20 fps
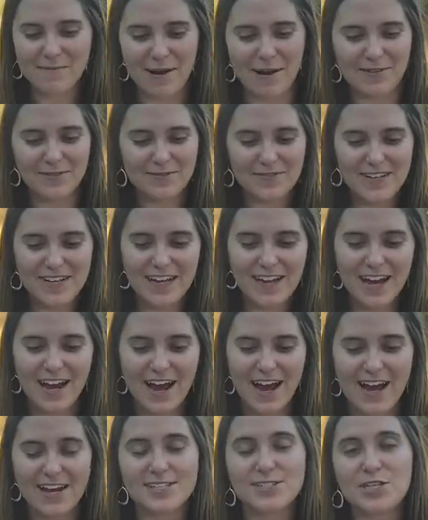about?
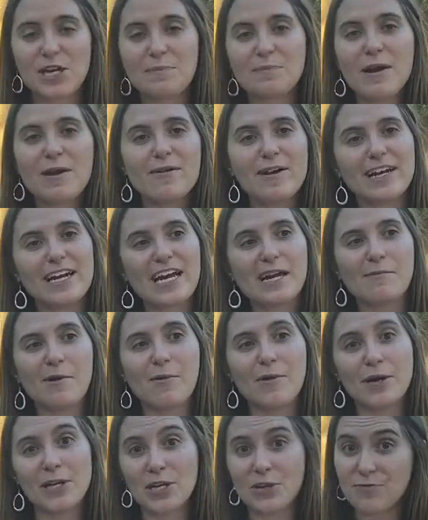Start by writing
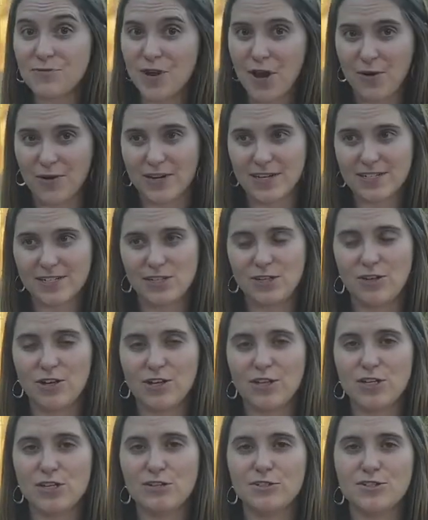about what you notice. You
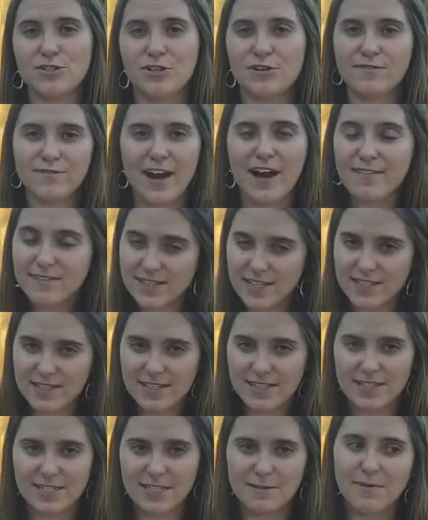can use your 5
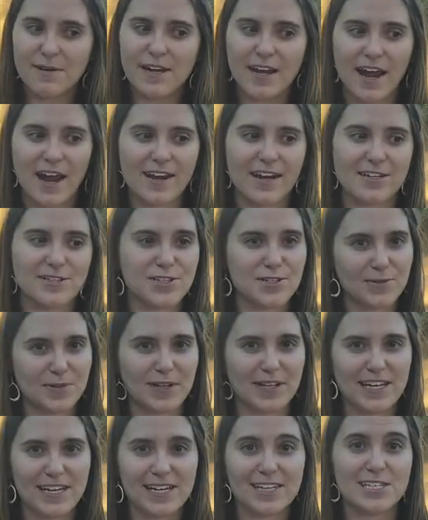senses to begin. That's a
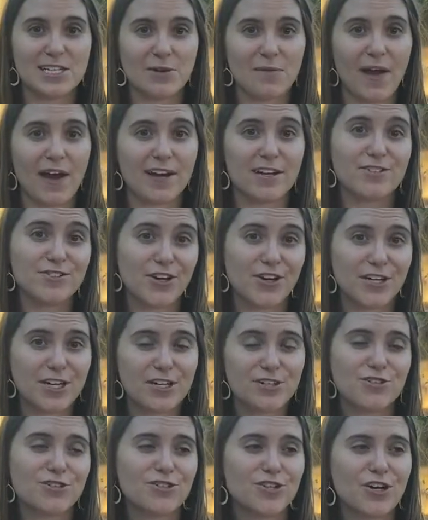really easy way to start
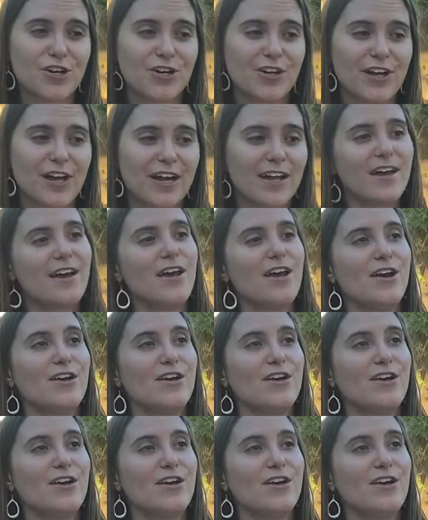nature journaling.